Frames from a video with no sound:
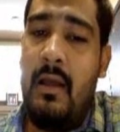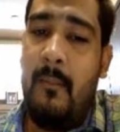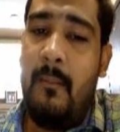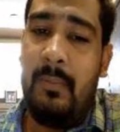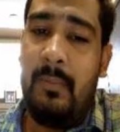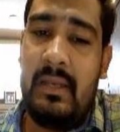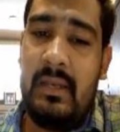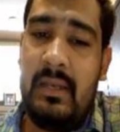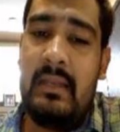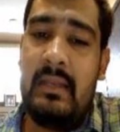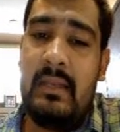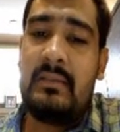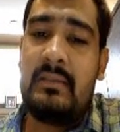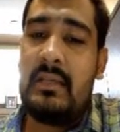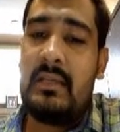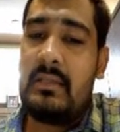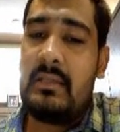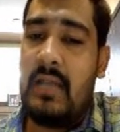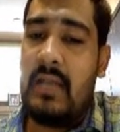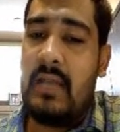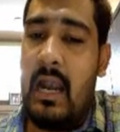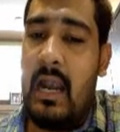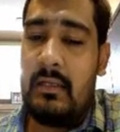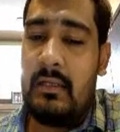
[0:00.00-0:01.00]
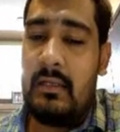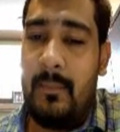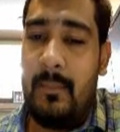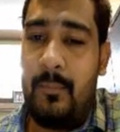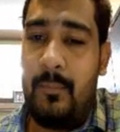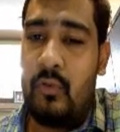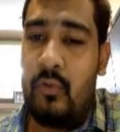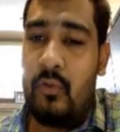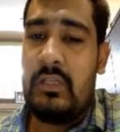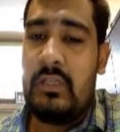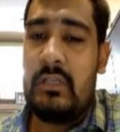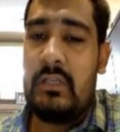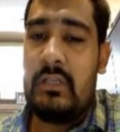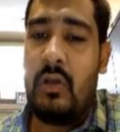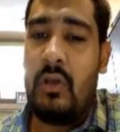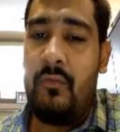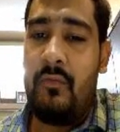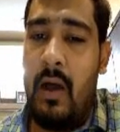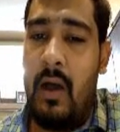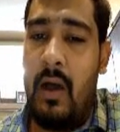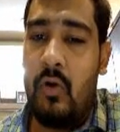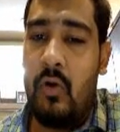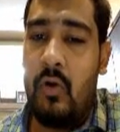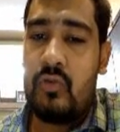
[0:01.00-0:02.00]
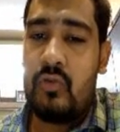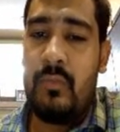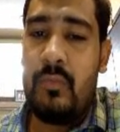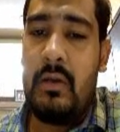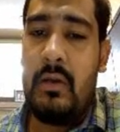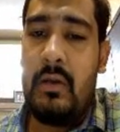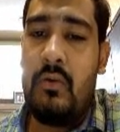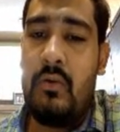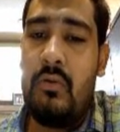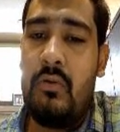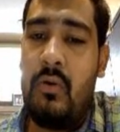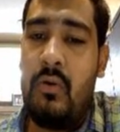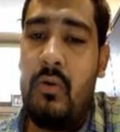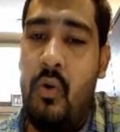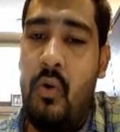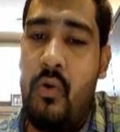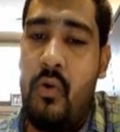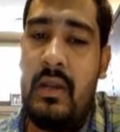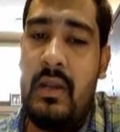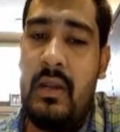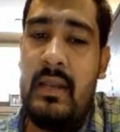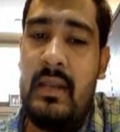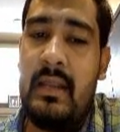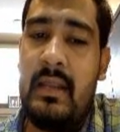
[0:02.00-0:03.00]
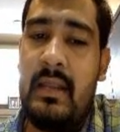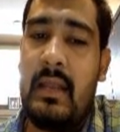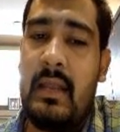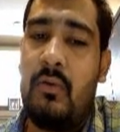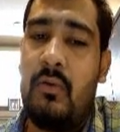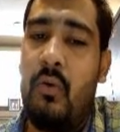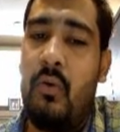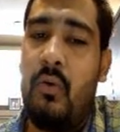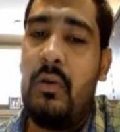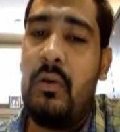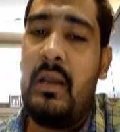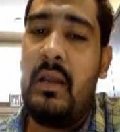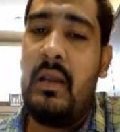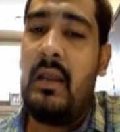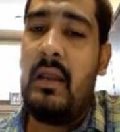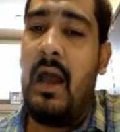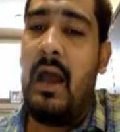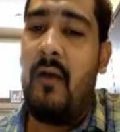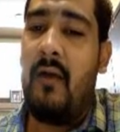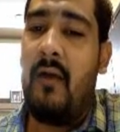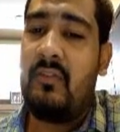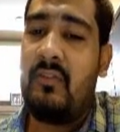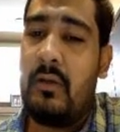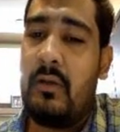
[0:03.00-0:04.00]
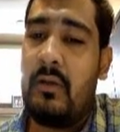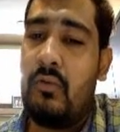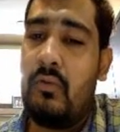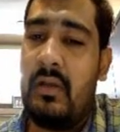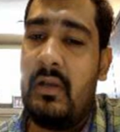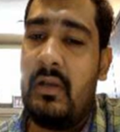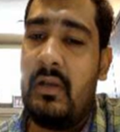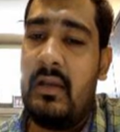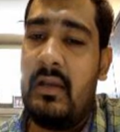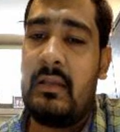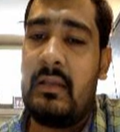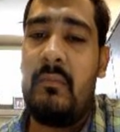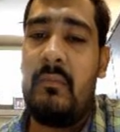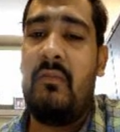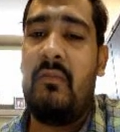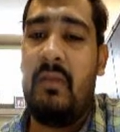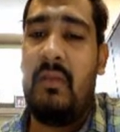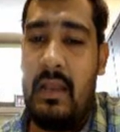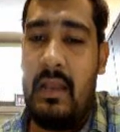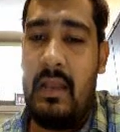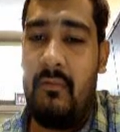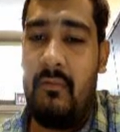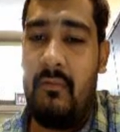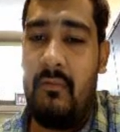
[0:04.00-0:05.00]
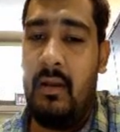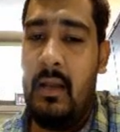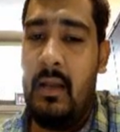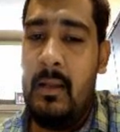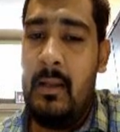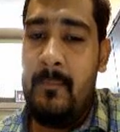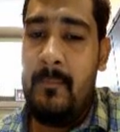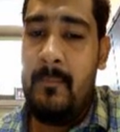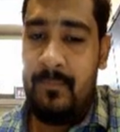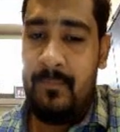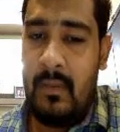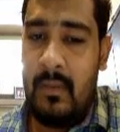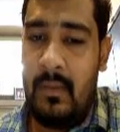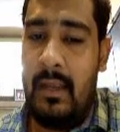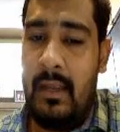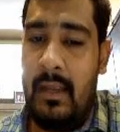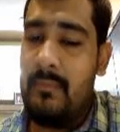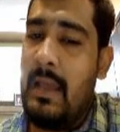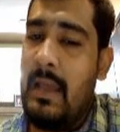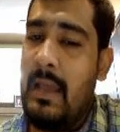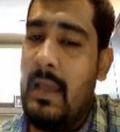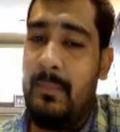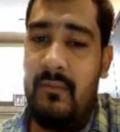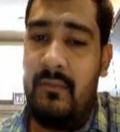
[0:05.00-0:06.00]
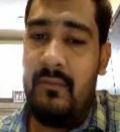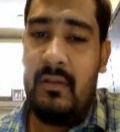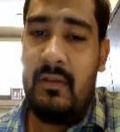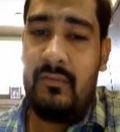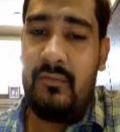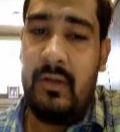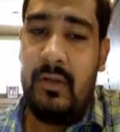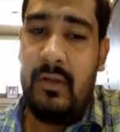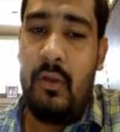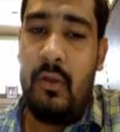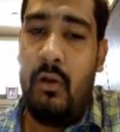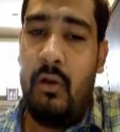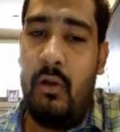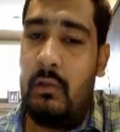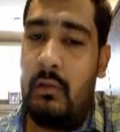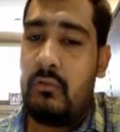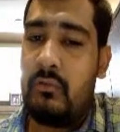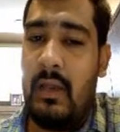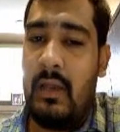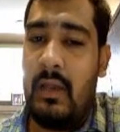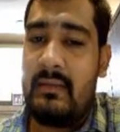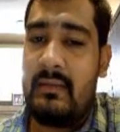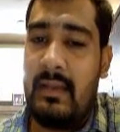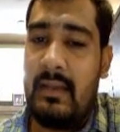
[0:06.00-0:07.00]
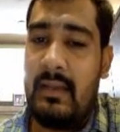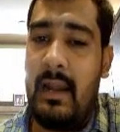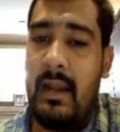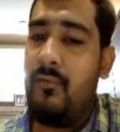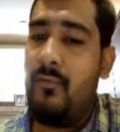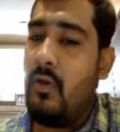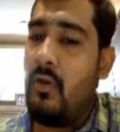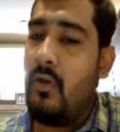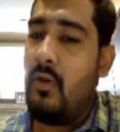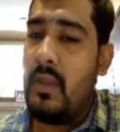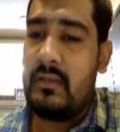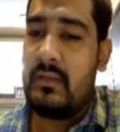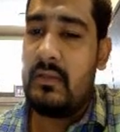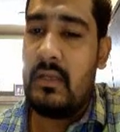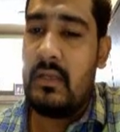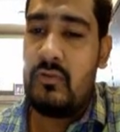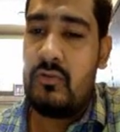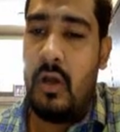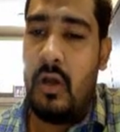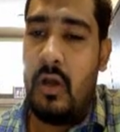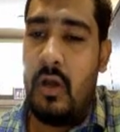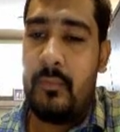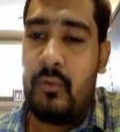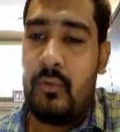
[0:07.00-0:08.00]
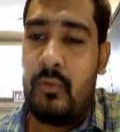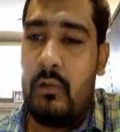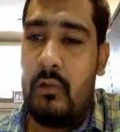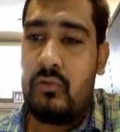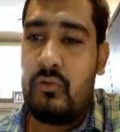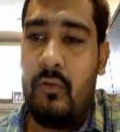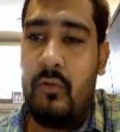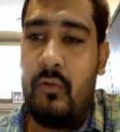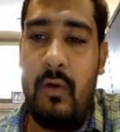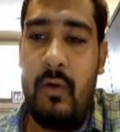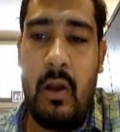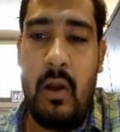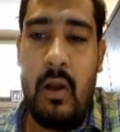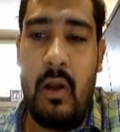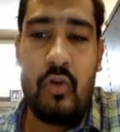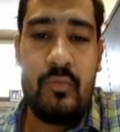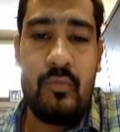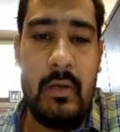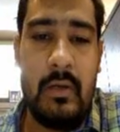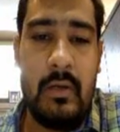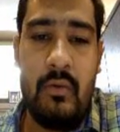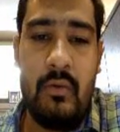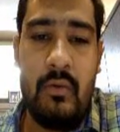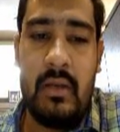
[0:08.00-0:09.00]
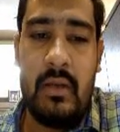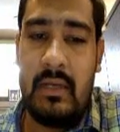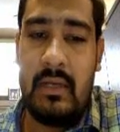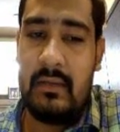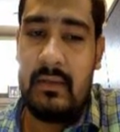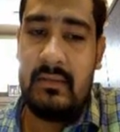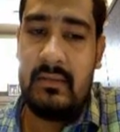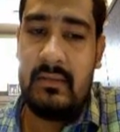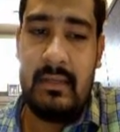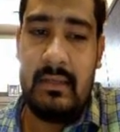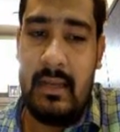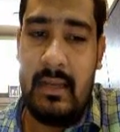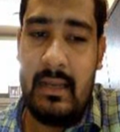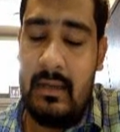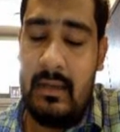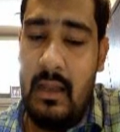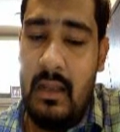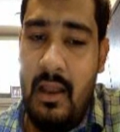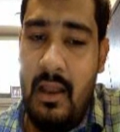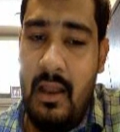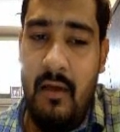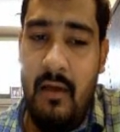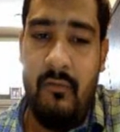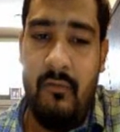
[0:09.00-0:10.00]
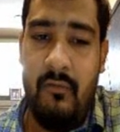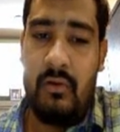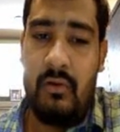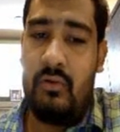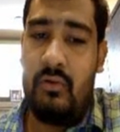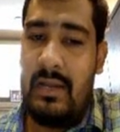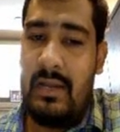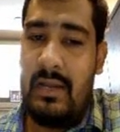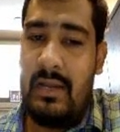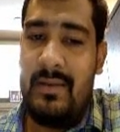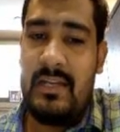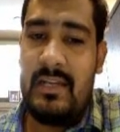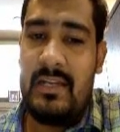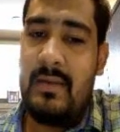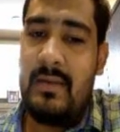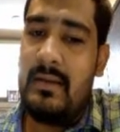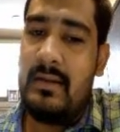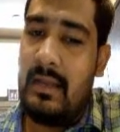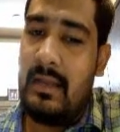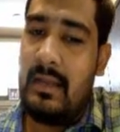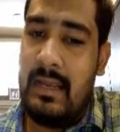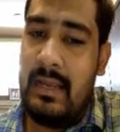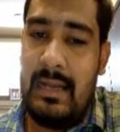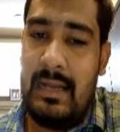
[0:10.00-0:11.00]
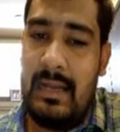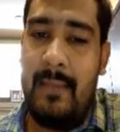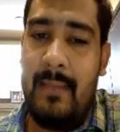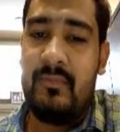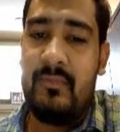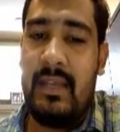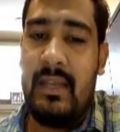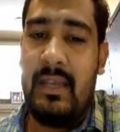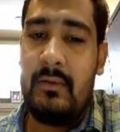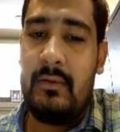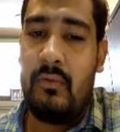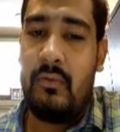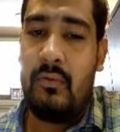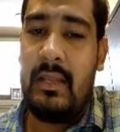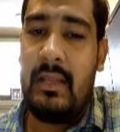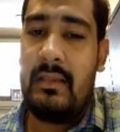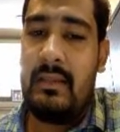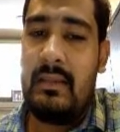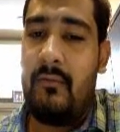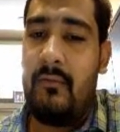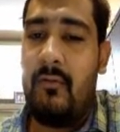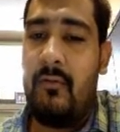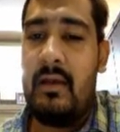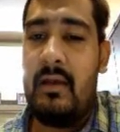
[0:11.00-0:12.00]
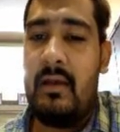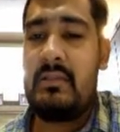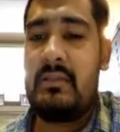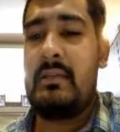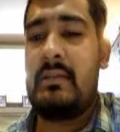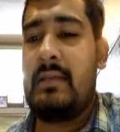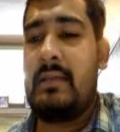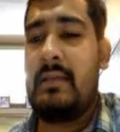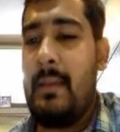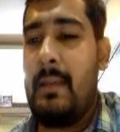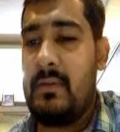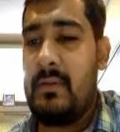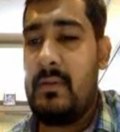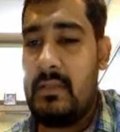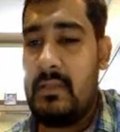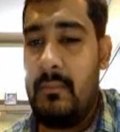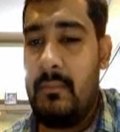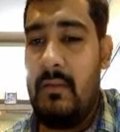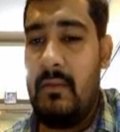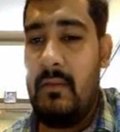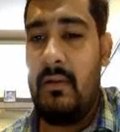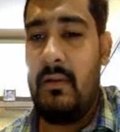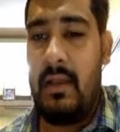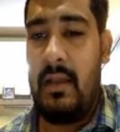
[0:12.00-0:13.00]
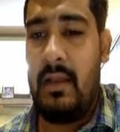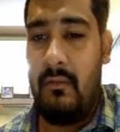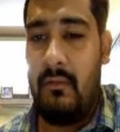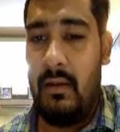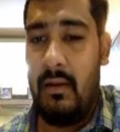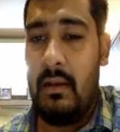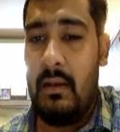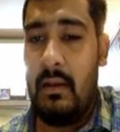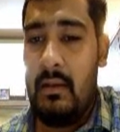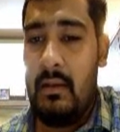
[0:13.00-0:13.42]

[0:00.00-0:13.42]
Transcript: please start the process of Ausbildung only and only after you clear the B1 level. In my previous video also I said, for nursing jobs also, for Ausbildung in nursing and for hotel management, again I am saying today, the first step is the B1 level.